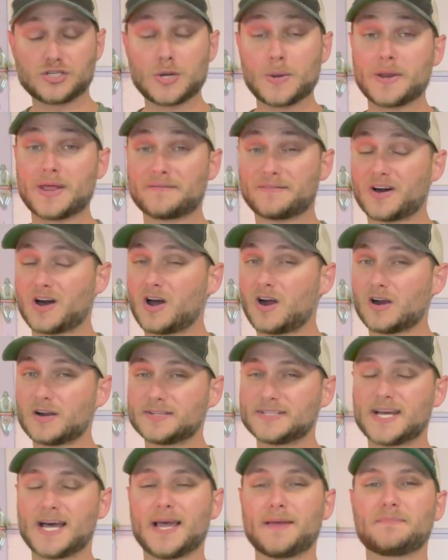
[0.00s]
you and you have a
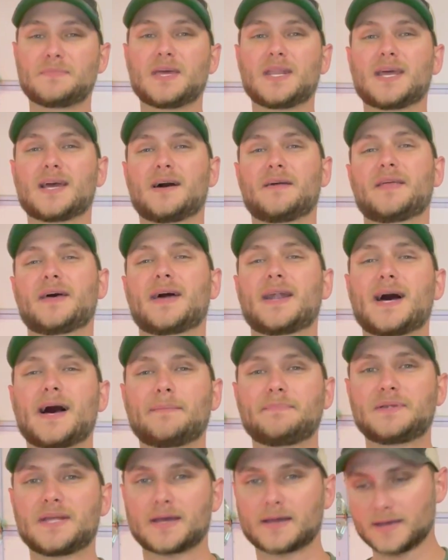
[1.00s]
hard time getting on that
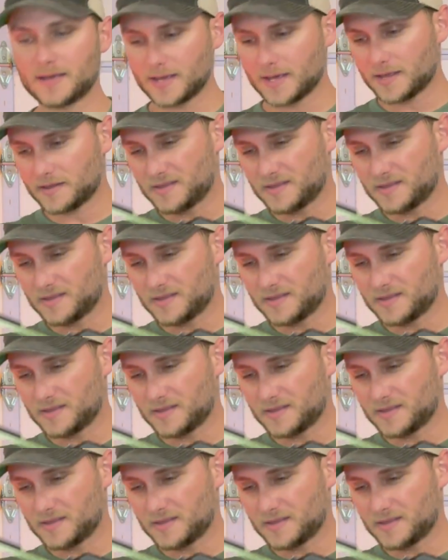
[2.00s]
optic,